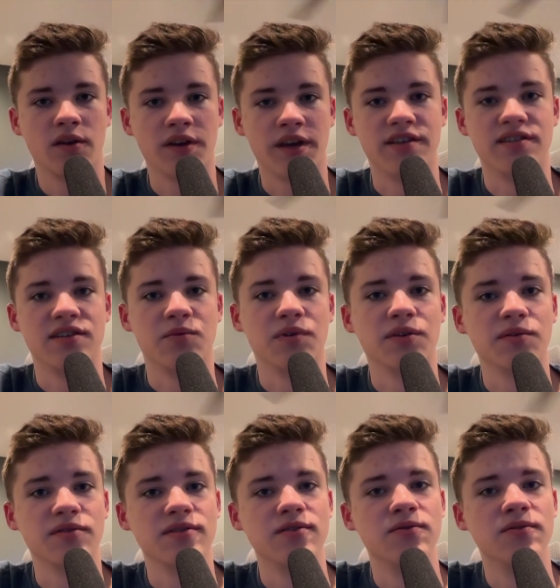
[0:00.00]
Okay, so we're
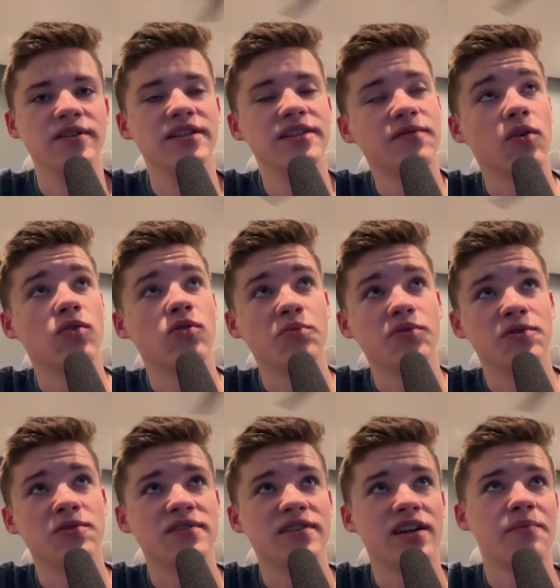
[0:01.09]
going to do the default
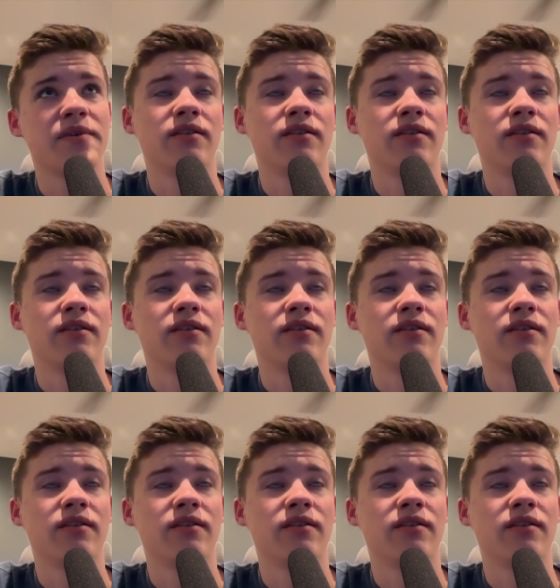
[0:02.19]
Ubuntu setup